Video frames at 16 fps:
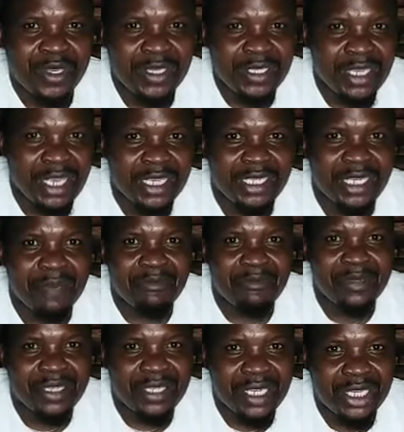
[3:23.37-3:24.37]
just
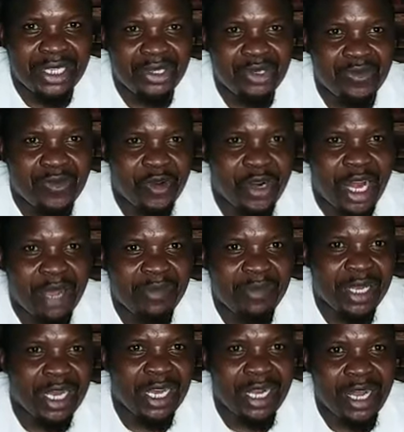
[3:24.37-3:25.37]
appreciate you for
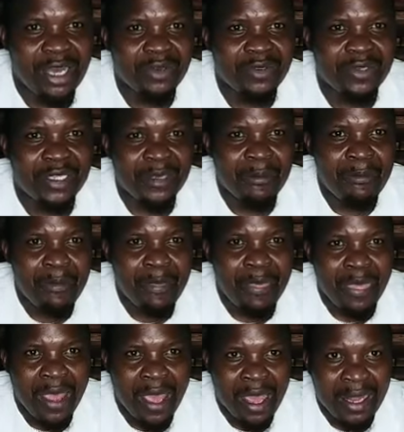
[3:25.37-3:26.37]
coming around
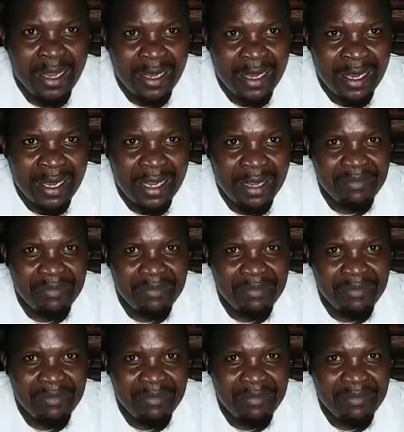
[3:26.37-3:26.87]
and uh,